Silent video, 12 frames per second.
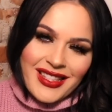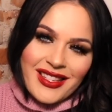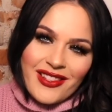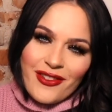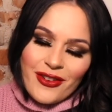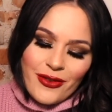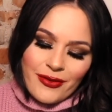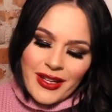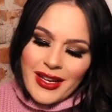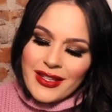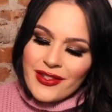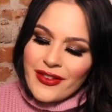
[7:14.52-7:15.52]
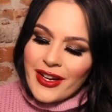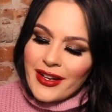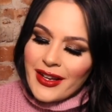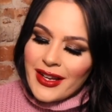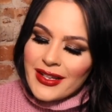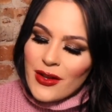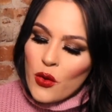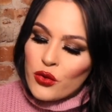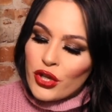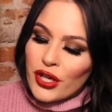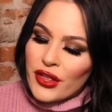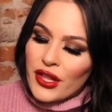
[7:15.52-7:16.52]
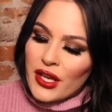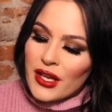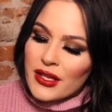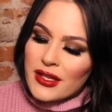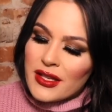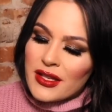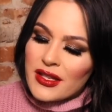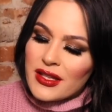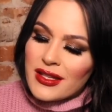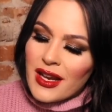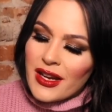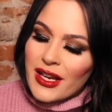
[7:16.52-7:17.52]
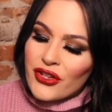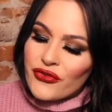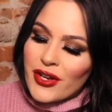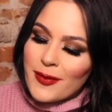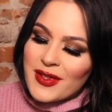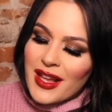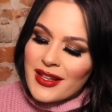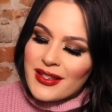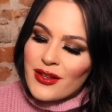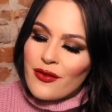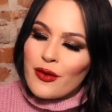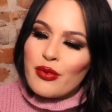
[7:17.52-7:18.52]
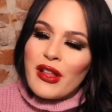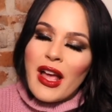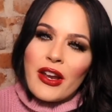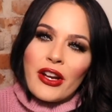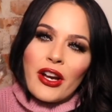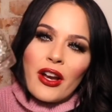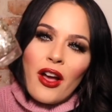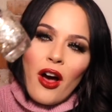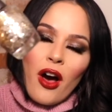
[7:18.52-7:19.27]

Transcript: So nice, right guys? Oh, look at this. This is stunning. Dreams on a silver platter.